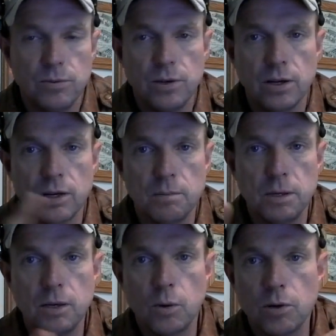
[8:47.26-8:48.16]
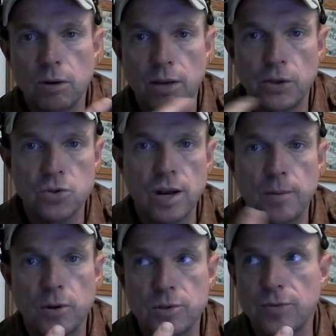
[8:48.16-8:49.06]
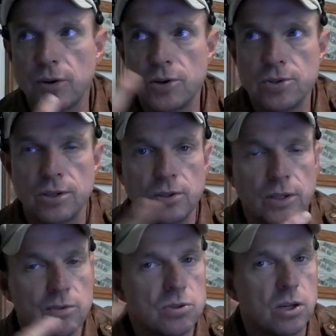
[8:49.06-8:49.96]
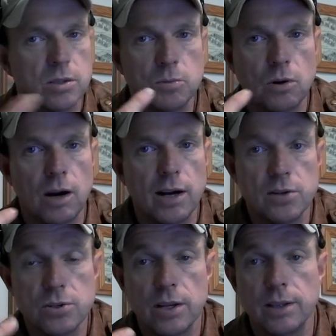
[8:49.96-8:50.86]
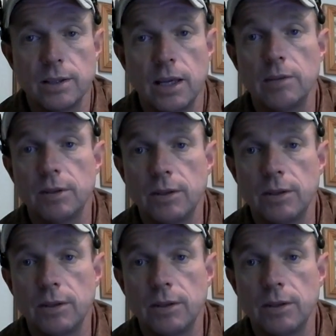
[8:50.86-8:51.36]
they're going to be going around those neighborhoods first until they've sucked them dry and there's nothing left.